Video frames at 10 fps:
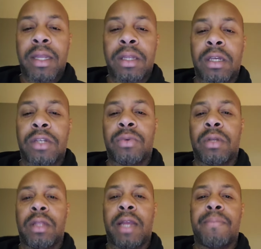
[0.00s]
at the history.
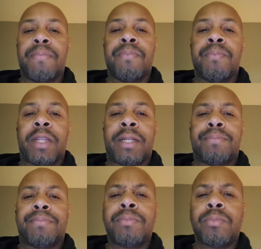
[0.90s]
Like
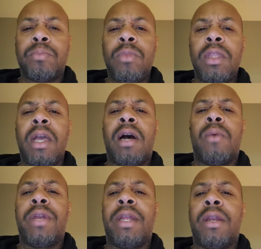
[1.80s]

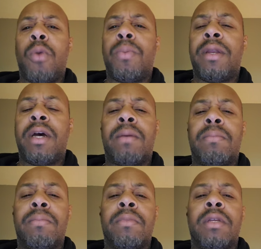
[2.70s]
when it opened
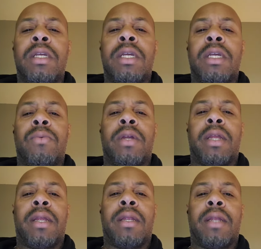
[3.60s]
up, it went
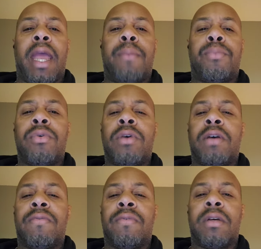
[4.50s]
April
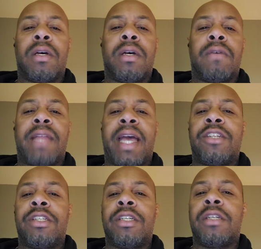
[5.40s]
of
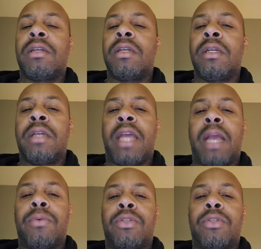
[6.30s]
last year, April